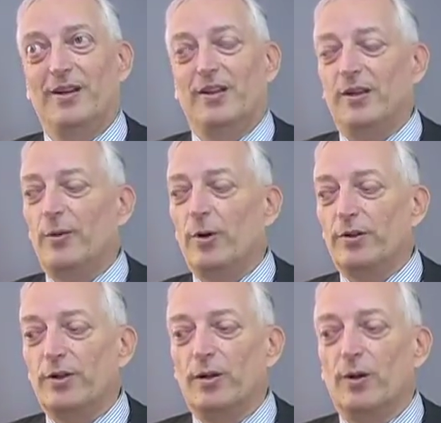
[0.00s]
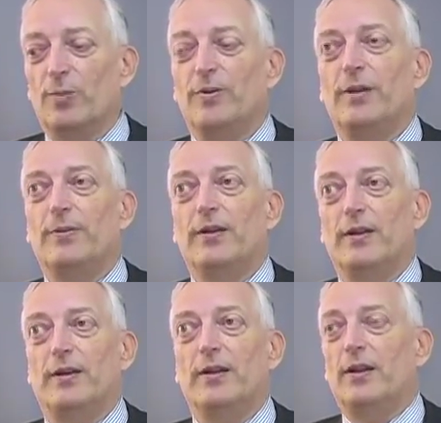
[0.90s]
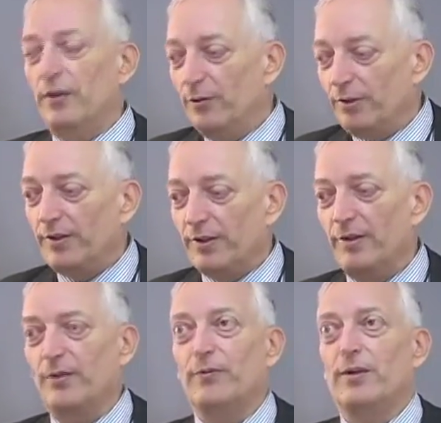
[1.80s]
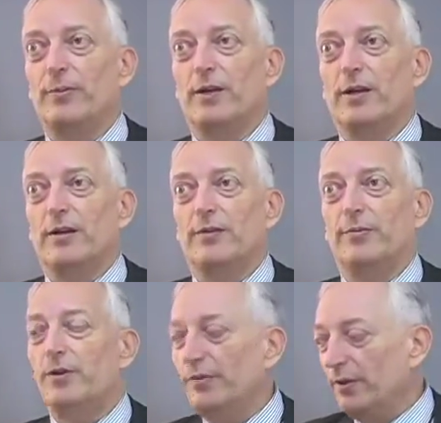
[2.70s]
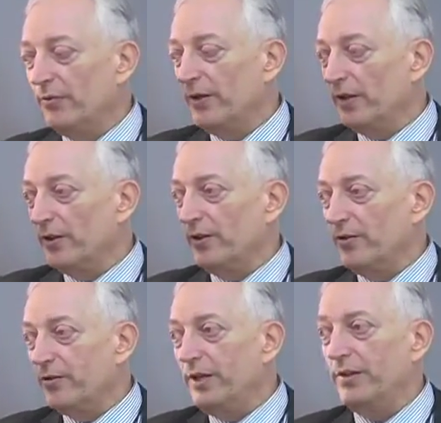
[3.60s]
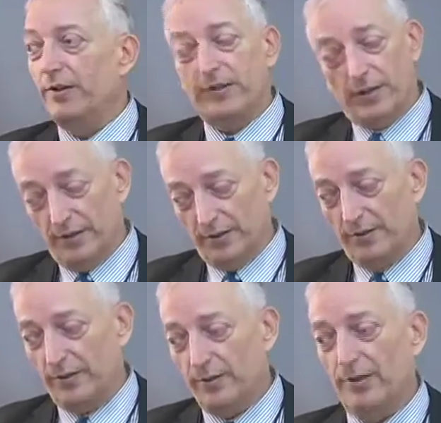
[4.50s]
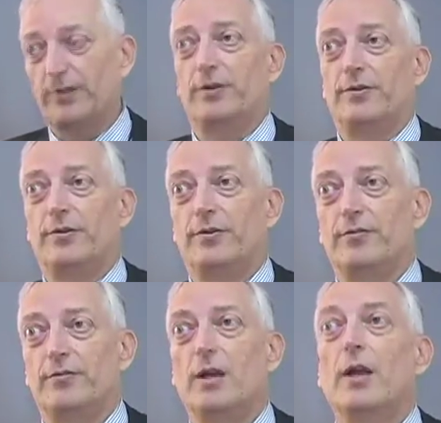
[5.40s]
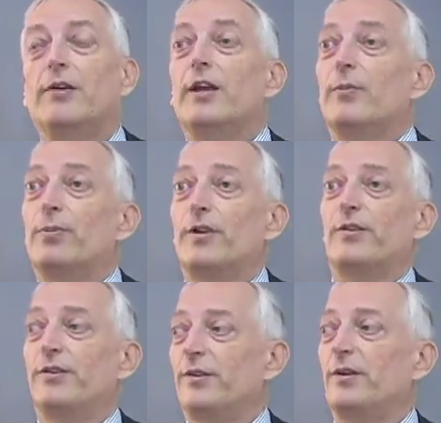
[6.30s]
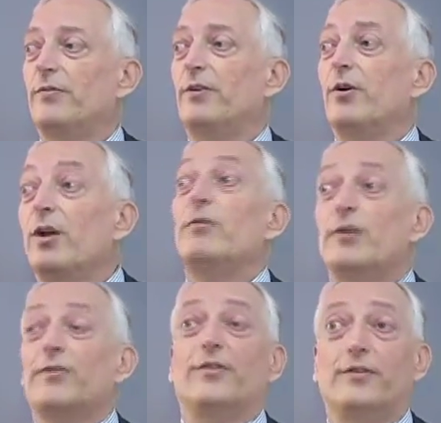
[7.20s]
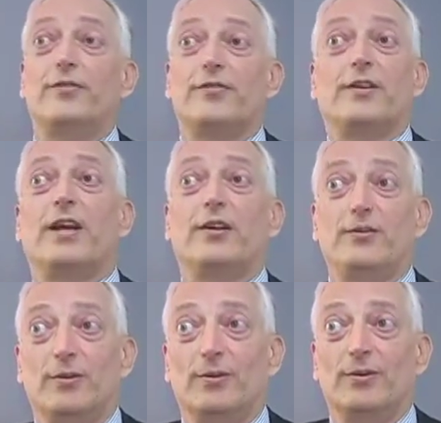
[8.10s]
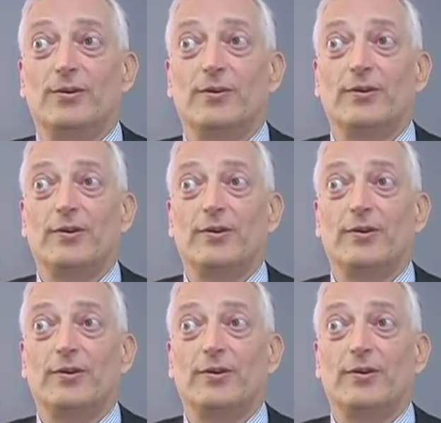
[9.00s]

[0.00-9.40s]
They want to lock people in, using this left-wing mechanism, using the fact that treaties under the US Constitution take precedence over your own Constitution and your laws.